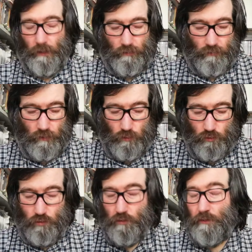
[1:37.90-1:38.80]
let's go
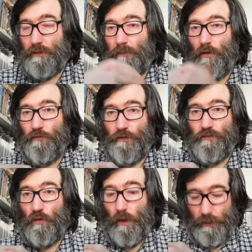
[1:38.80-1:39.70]
to the
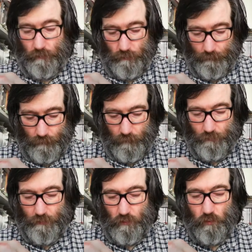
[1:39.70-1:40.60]
official ones.
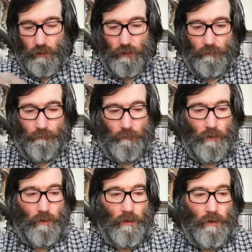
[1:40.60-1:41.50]
The first one
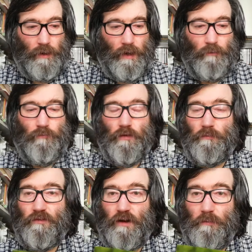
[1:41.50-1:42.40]
came
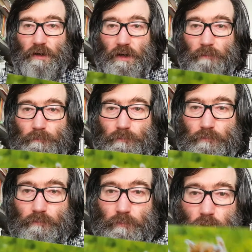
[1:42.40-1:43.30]
from Germany.
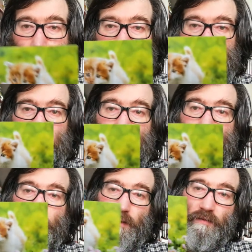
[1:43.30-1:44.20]

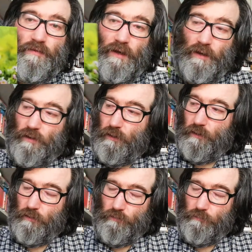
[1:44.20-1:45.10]
Germany sent
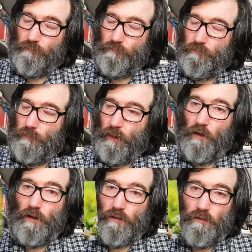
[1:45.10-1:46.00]
a
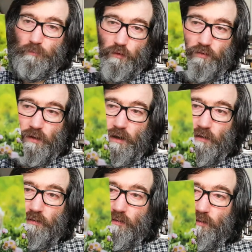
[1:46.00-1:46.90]
lot of
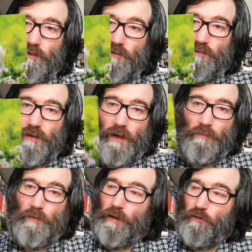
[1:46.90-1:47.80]
postcards this
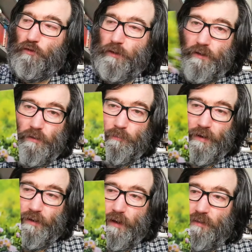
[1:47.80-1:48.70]
time during the
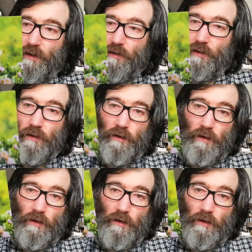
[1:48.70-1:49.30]
pandemic